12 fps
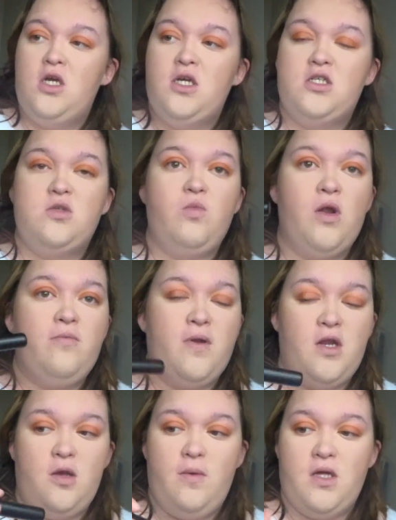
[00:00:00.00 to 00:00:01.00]
just one of my
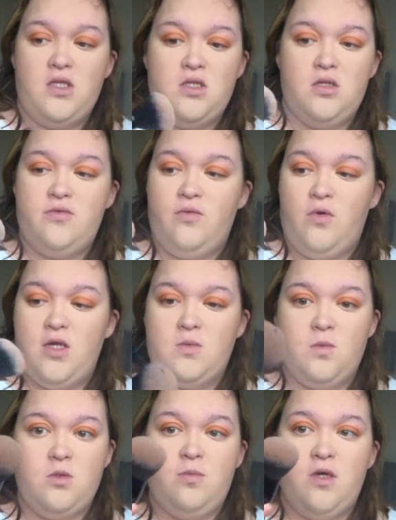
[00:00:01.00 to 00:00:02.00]
new ones from
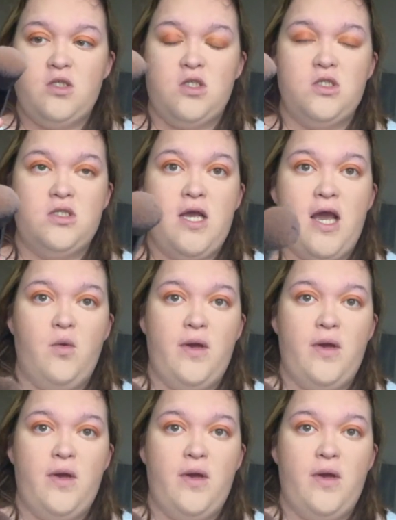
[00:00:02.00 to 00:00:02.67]
Christmas, but as you can tell,